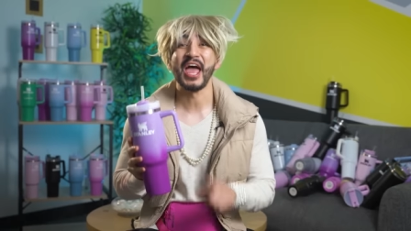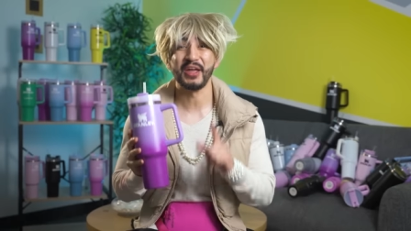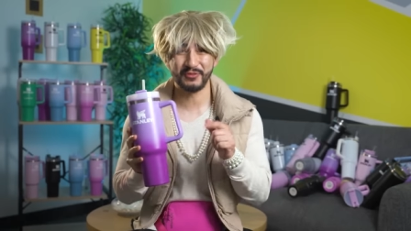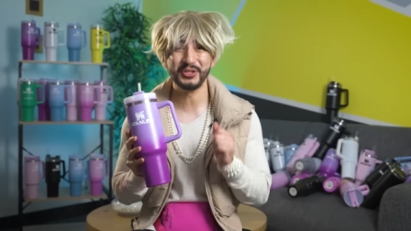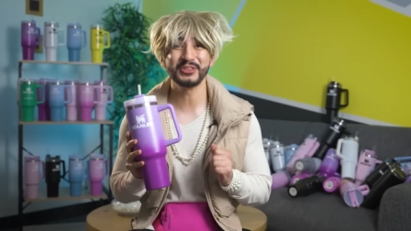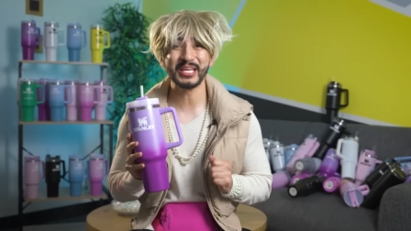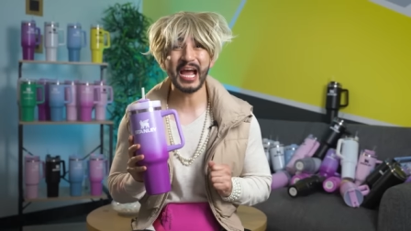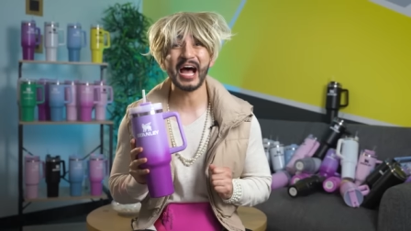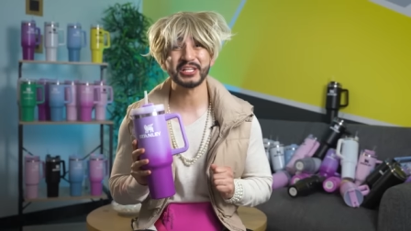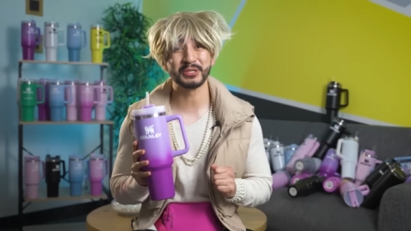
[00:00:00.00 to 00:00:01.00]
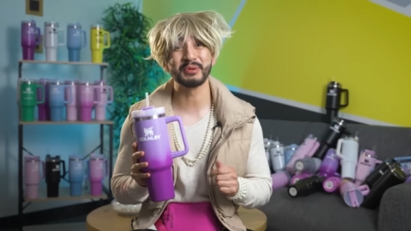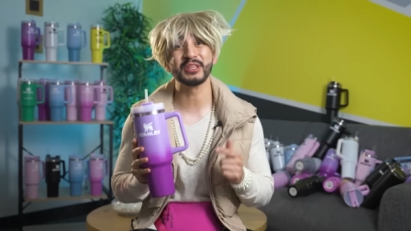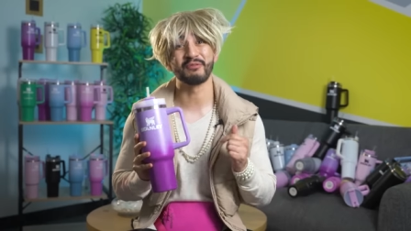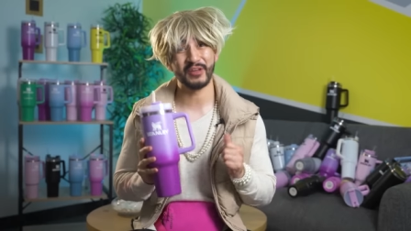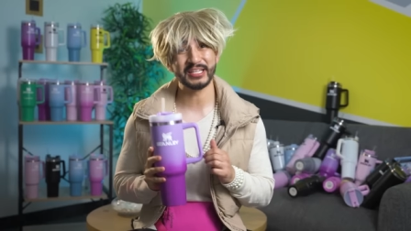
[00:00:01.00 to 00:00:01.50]
If you think I should be
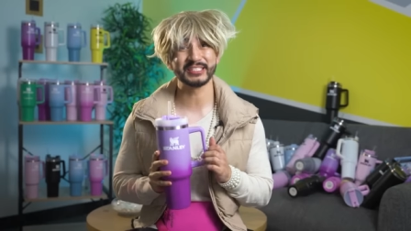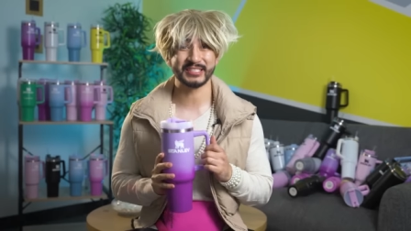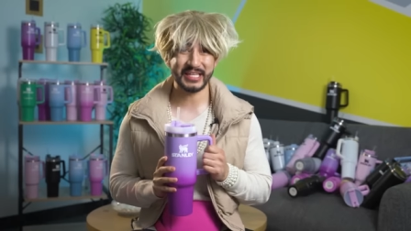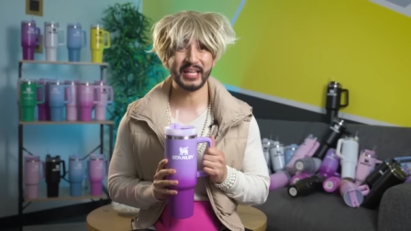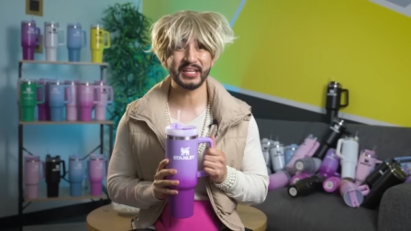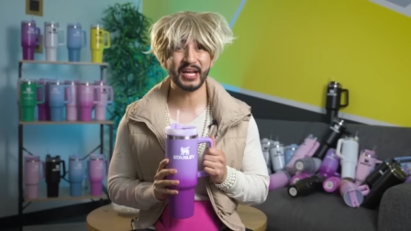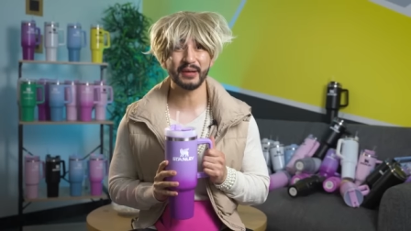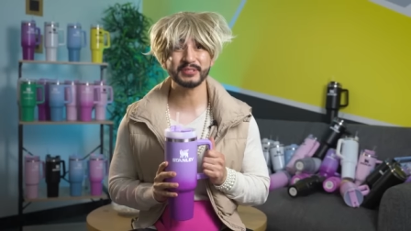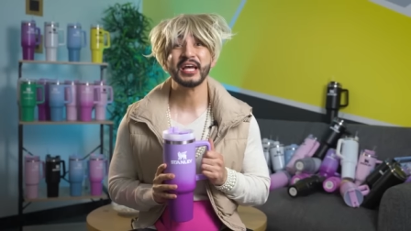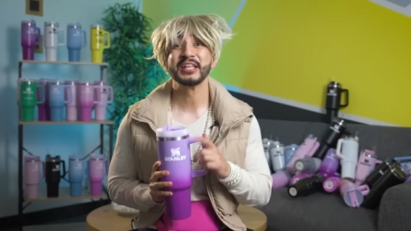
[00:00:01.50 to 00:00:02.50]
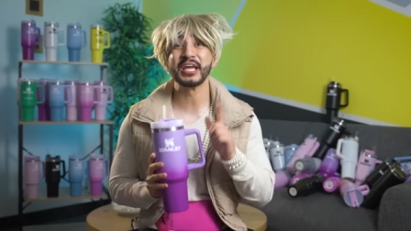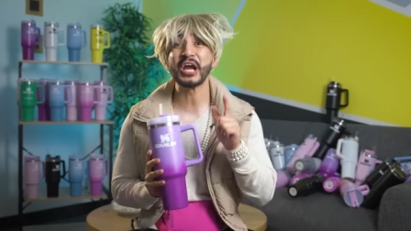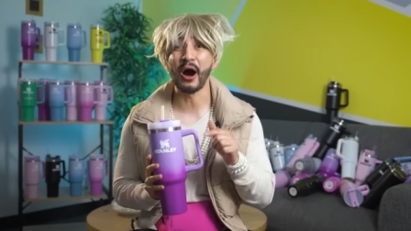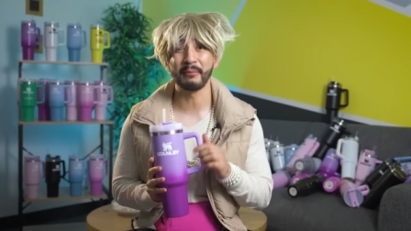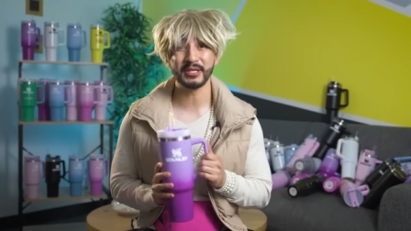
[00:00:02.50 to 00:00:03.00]
the face of Stanley Cups, then
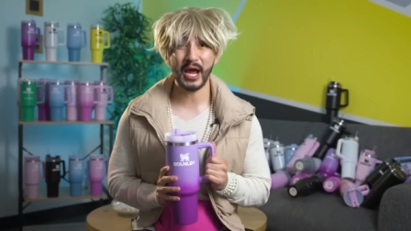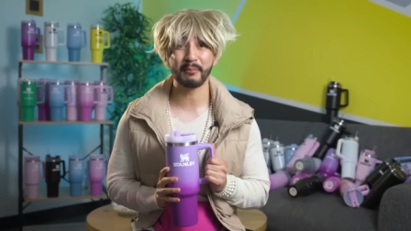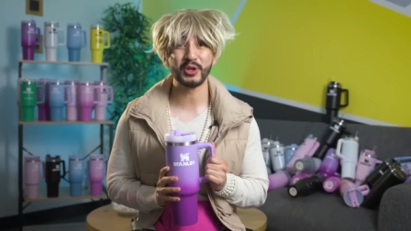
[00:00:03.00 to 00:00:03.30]
comment down